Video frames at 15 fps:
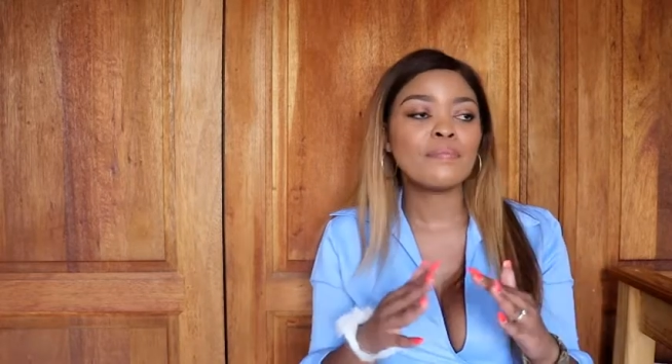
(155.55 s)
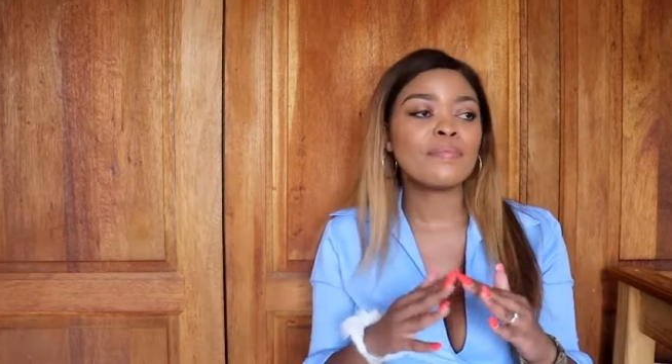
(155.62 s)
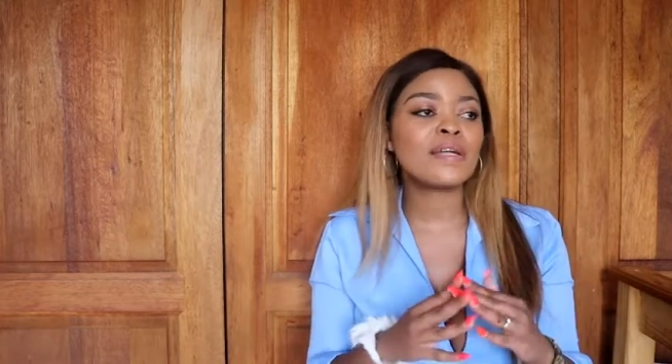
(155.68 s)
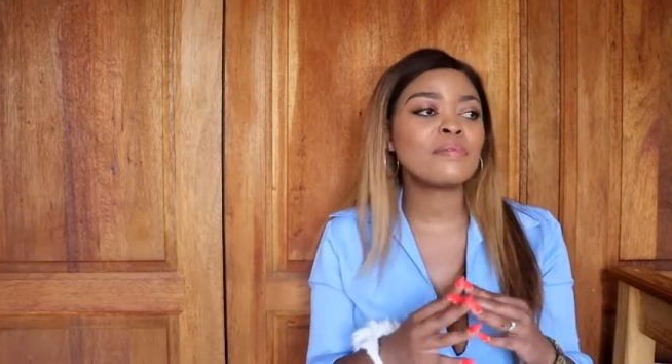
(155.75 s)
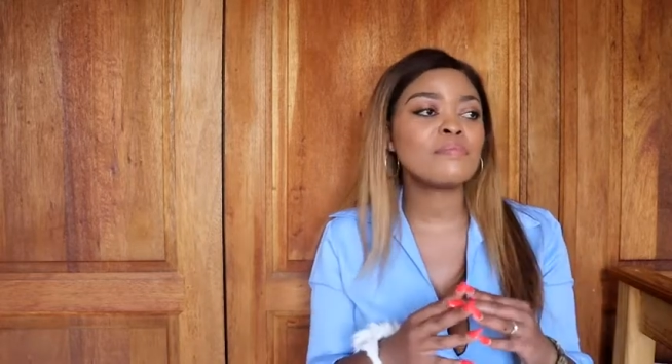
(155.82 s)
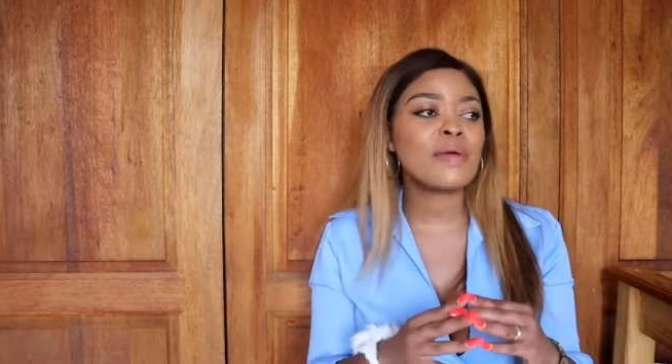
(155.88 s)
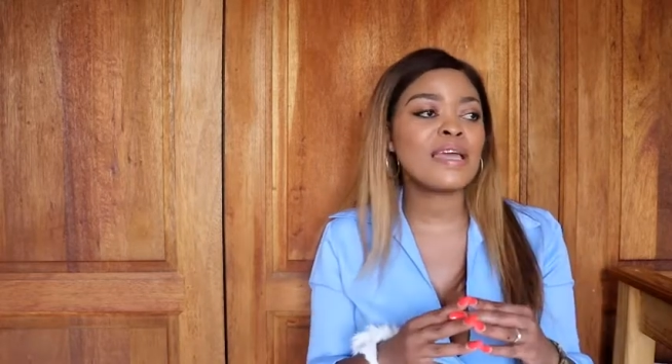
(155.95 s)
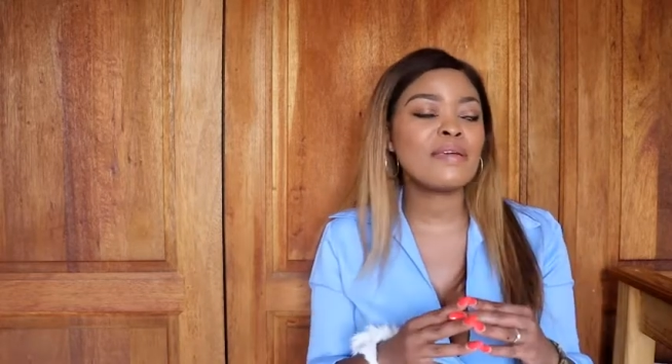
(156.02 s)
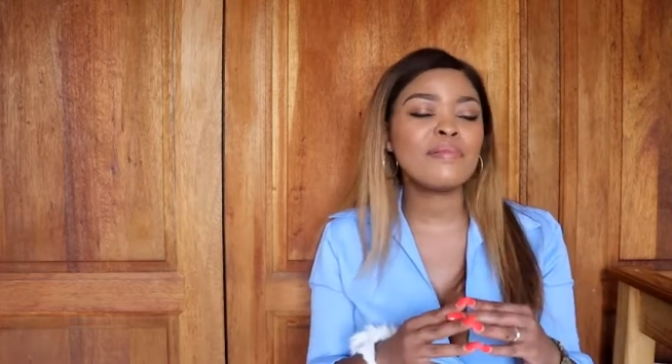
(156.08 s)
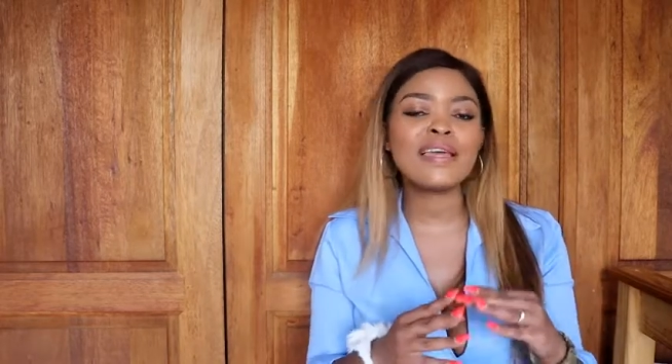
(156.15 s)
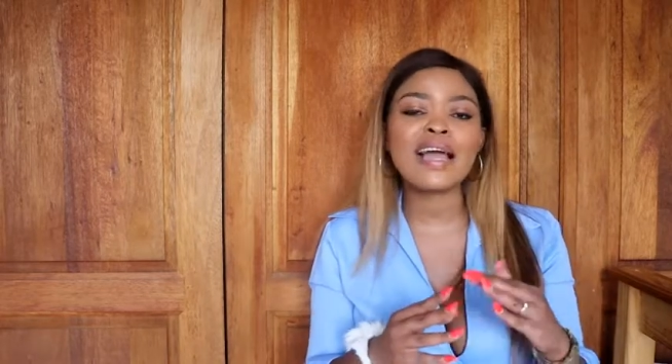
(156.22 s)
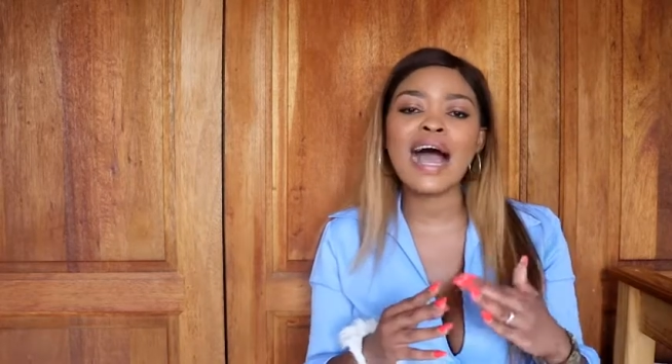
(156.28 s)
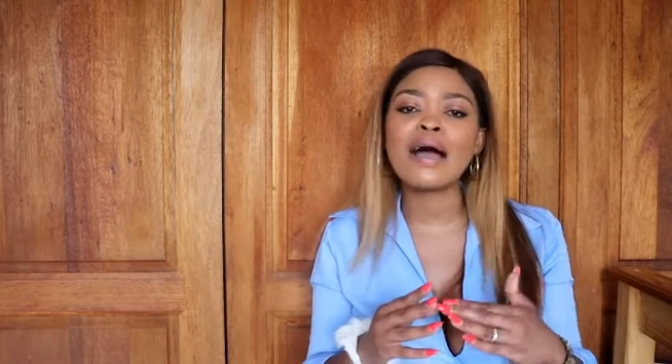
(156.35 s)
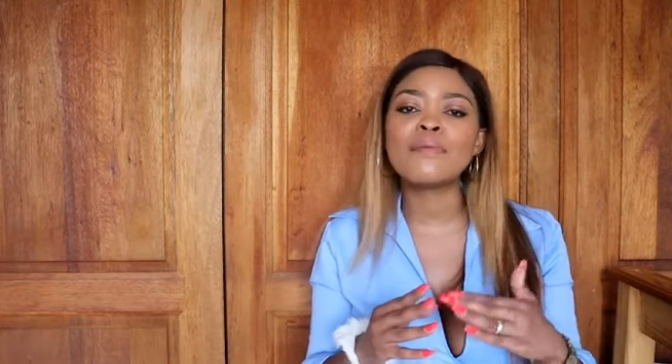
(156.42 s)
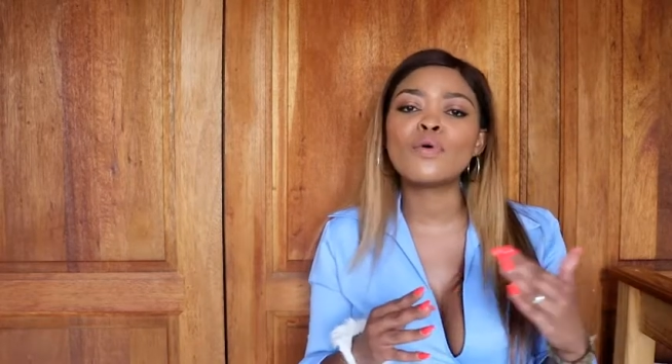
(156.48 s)
but
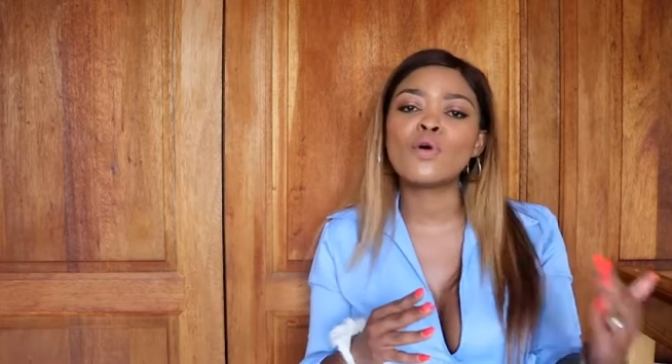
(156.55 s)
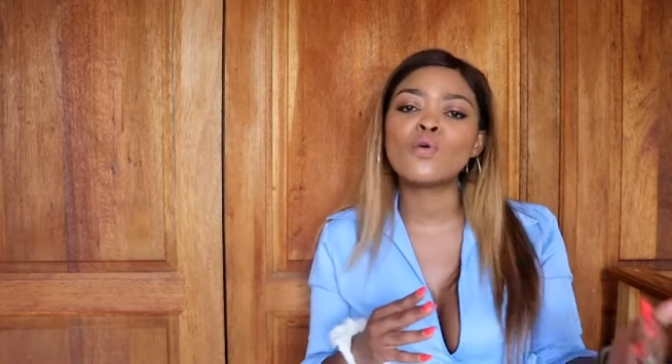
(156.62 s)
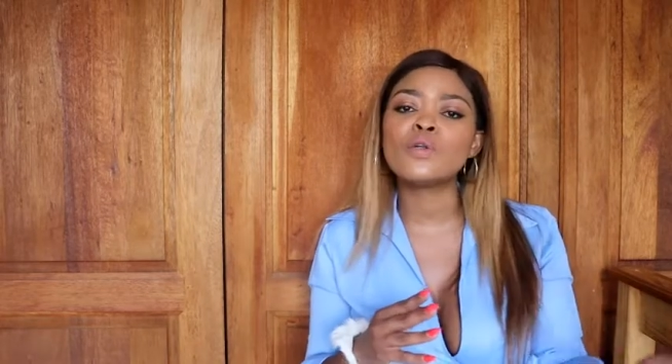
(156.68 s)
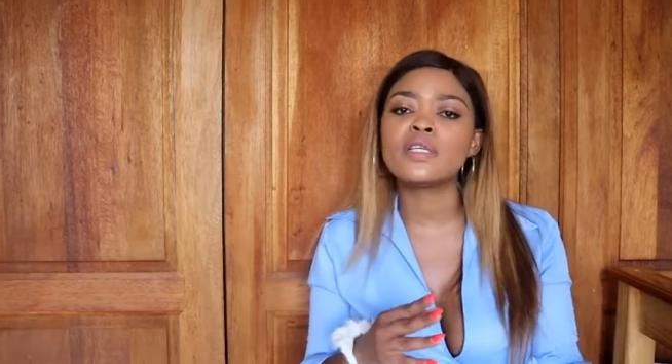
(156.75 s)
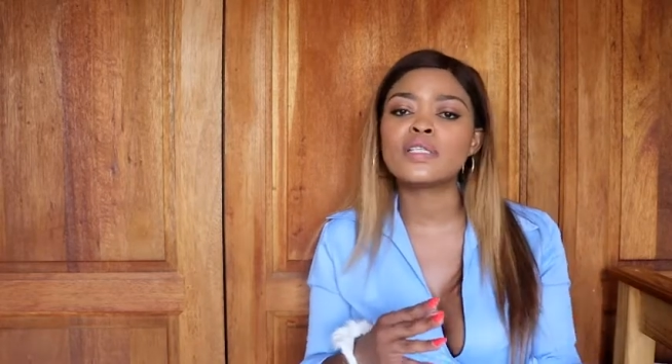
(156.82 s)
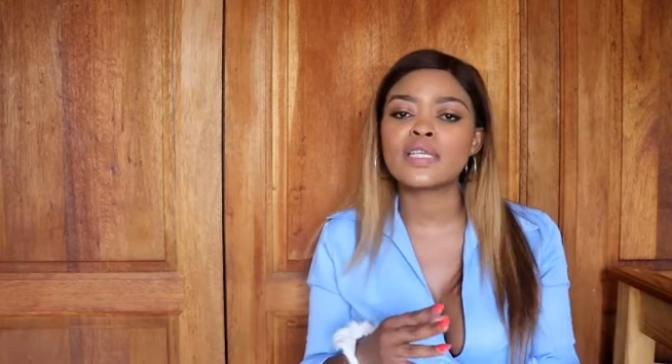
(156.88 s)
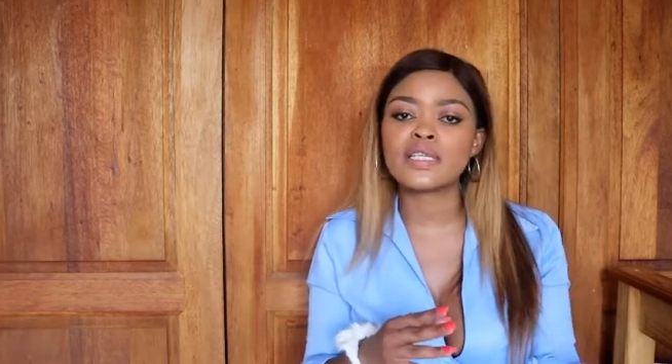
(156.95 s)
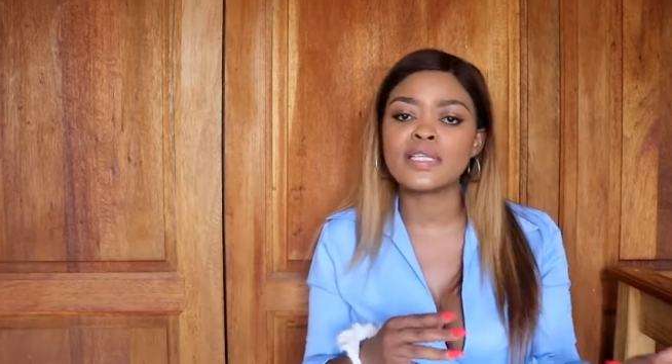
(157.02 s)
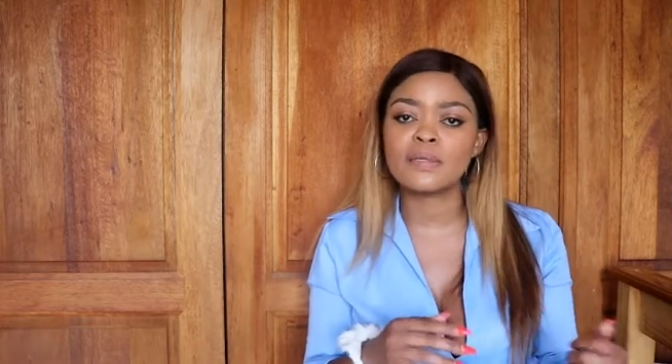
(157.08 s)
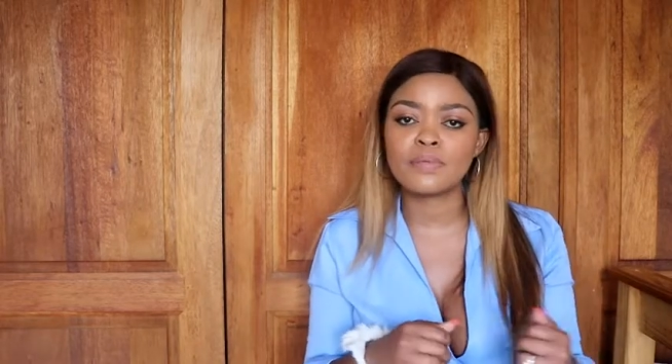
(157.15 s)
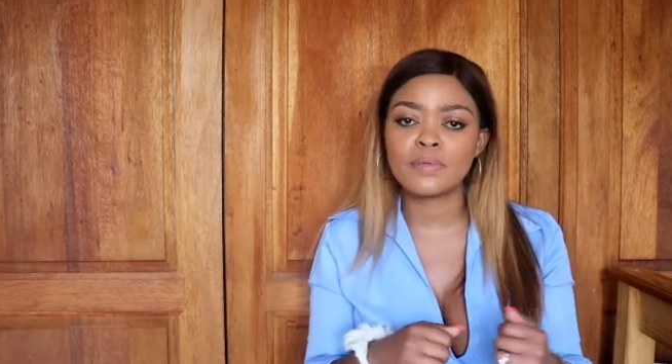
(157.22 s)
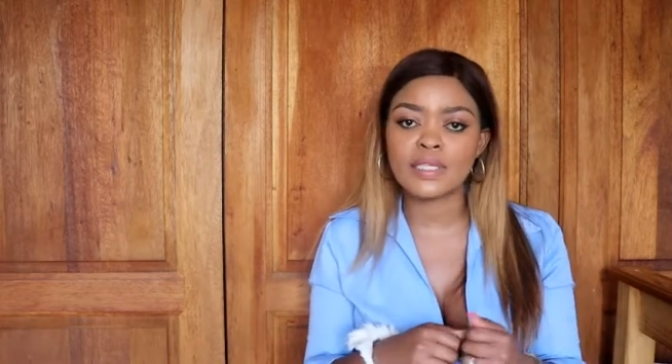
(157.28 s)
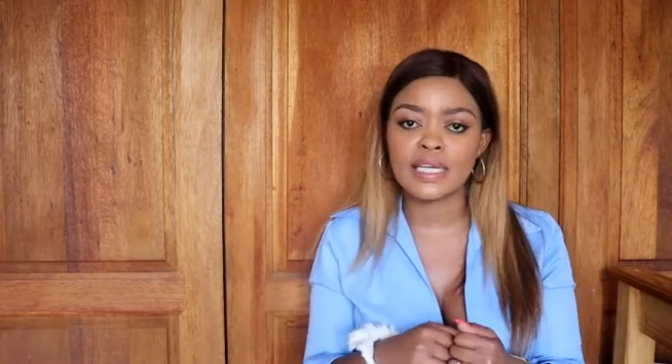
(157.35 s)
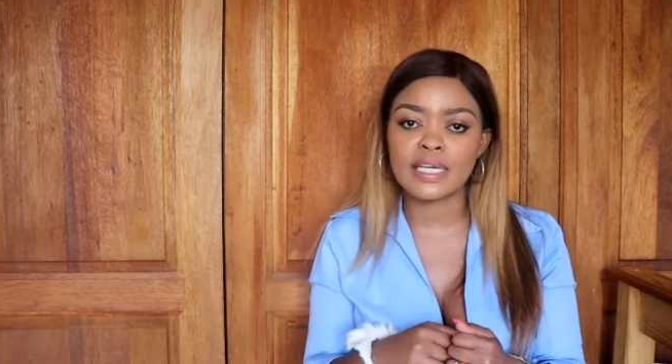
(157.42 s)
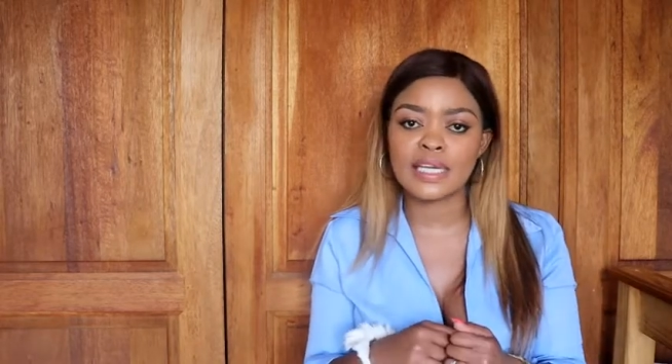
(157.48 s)
maybe I'm only
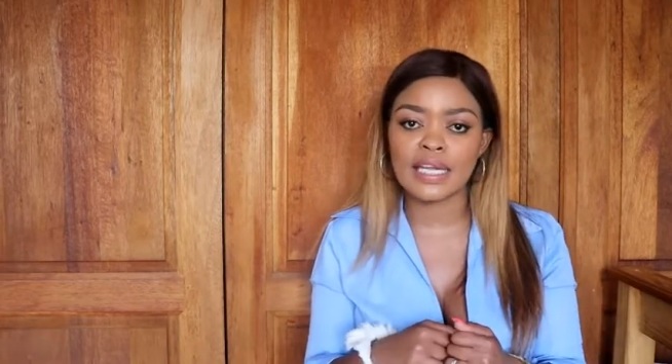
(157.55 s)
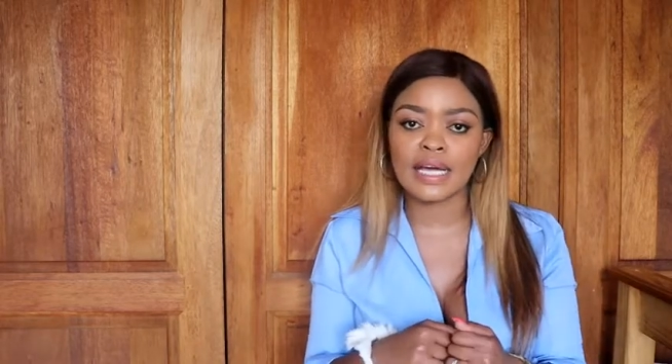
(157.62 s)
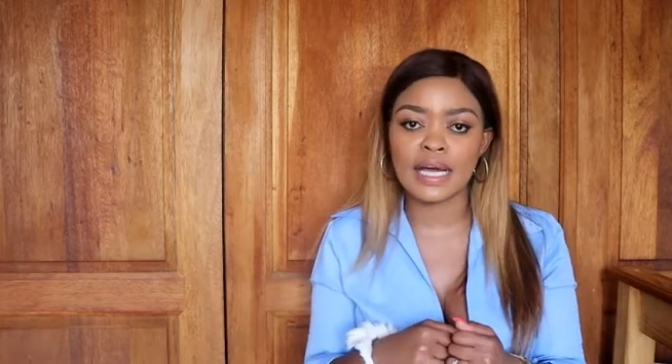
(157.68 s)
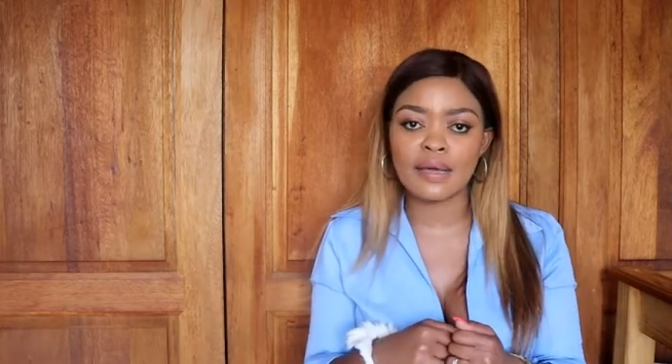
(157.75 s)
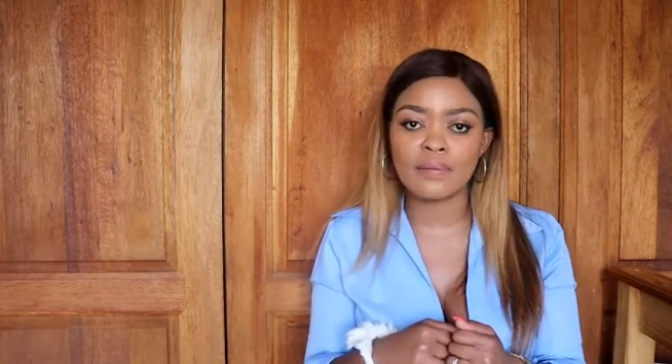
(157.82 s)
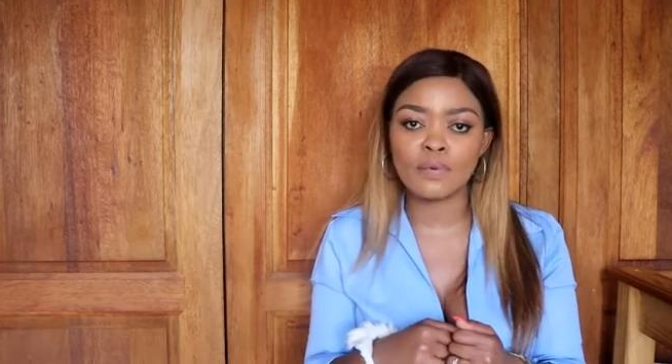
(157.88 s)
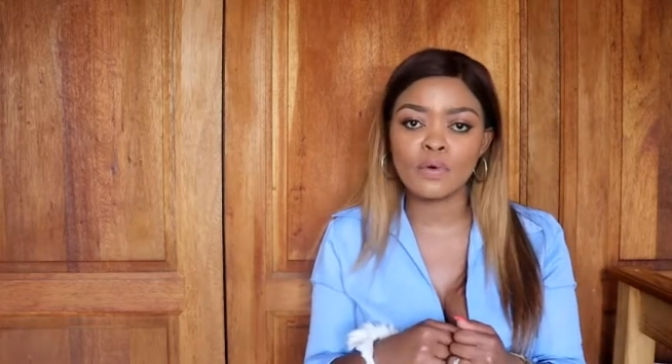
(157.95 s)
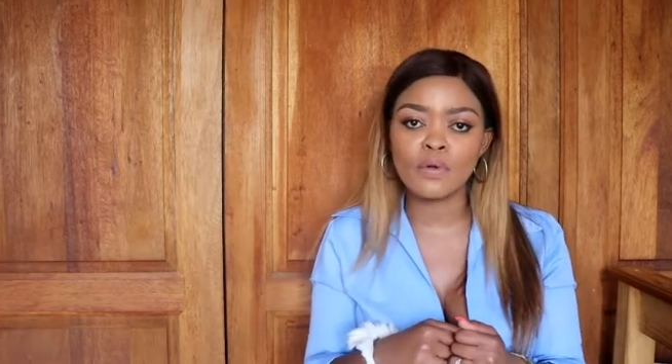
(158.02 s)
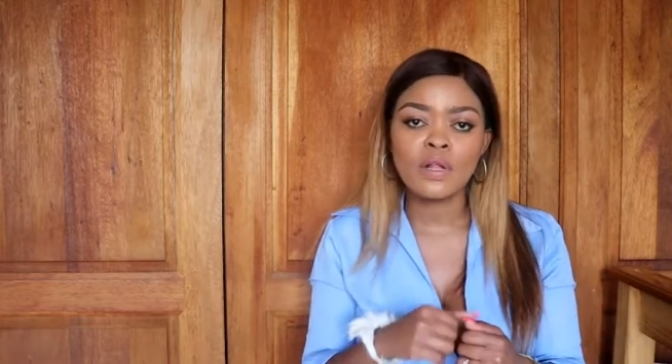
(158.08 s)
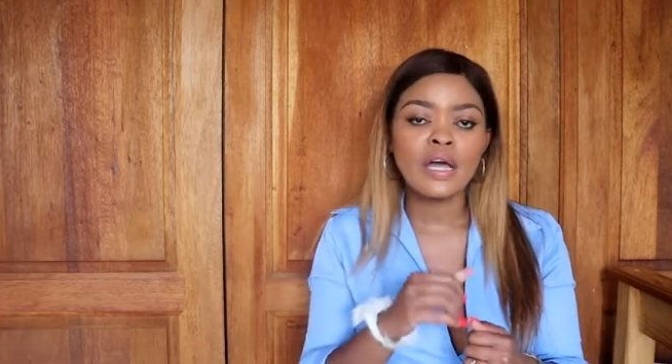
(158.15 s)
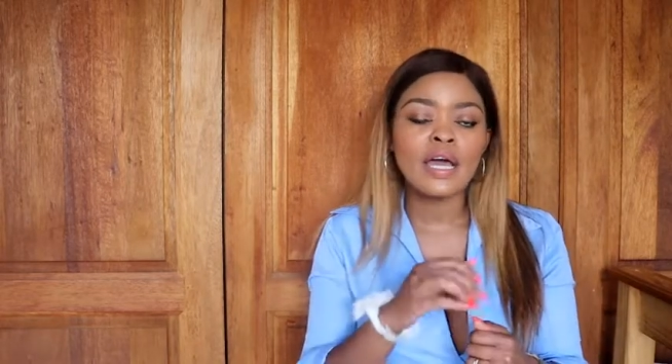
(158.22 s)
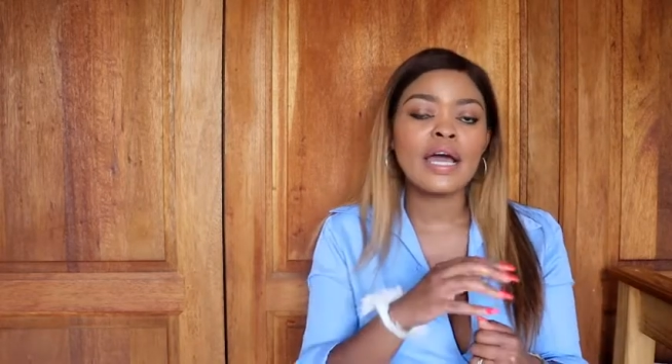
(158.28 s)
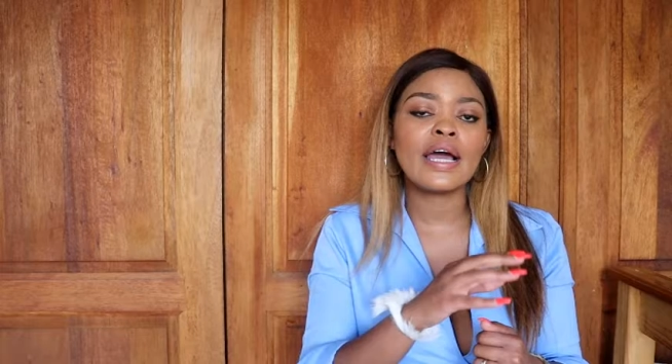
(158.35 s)
60% liable